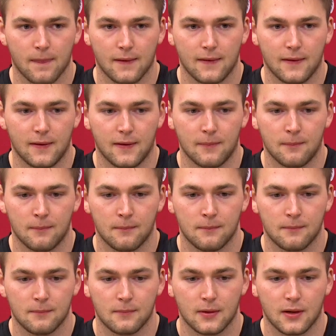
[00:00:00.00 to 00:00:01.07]
um,
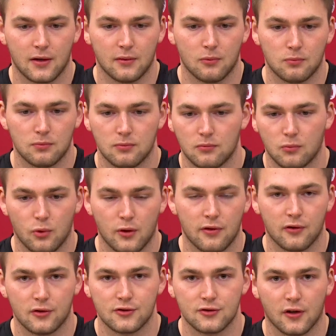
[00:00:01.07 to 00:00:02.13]
kind of win
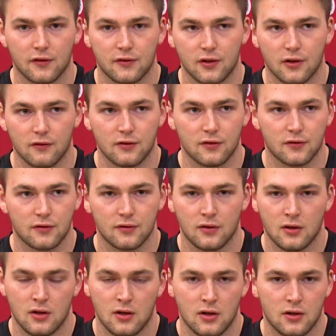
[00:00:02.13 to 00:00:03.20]
their trust over just
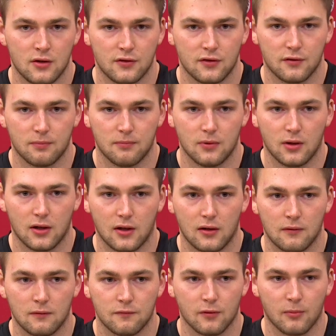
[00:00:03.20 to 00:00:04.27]
just
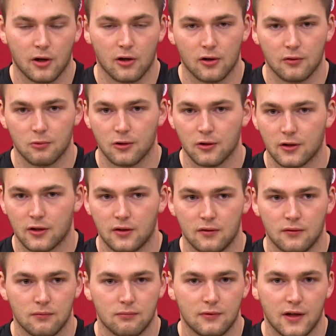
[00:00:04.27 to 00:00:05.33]
uh, from my hard work
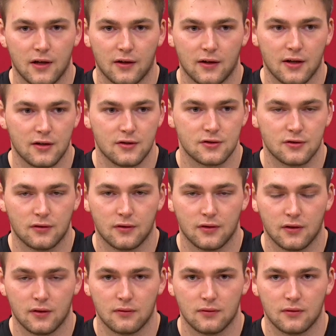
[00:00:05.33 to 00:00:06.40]
and dedication
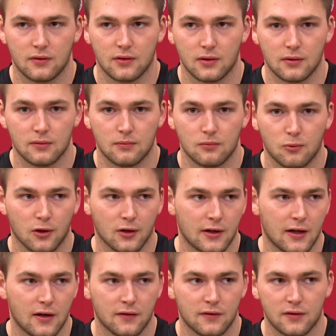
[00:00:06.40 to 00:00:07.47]
to to
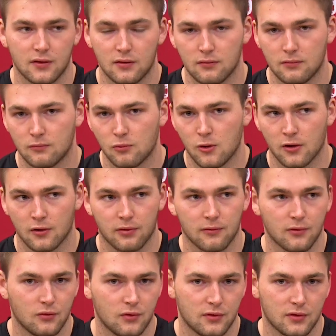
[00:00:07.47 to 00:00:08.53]
workouts and
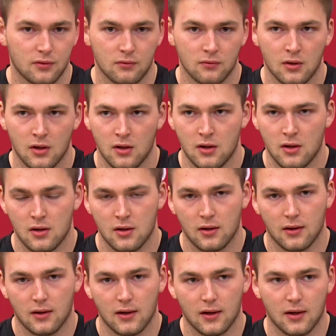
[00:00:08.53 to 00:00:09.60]
walkthroughs and
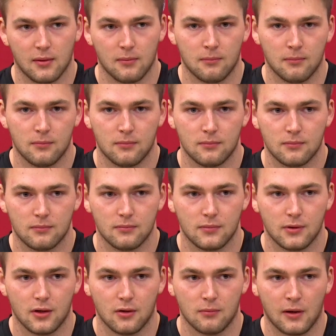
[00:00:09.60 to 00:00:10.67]
um,
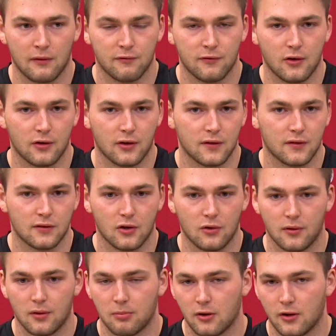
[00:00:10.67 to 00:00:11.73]
you know my focus,
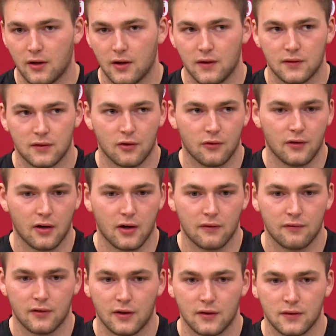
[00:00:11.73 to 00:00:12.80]
knowing the plays, knowing the
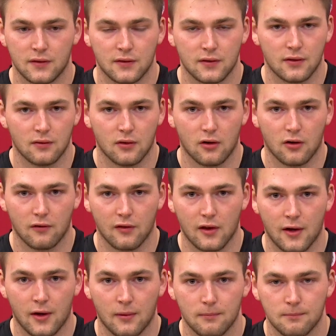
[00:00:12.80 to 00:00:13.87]
offense, and all of
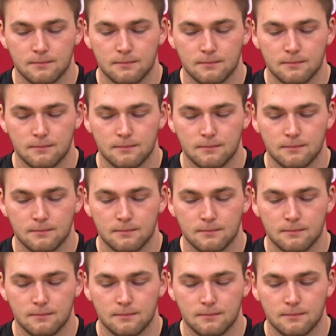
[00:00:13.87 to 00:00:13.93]
that.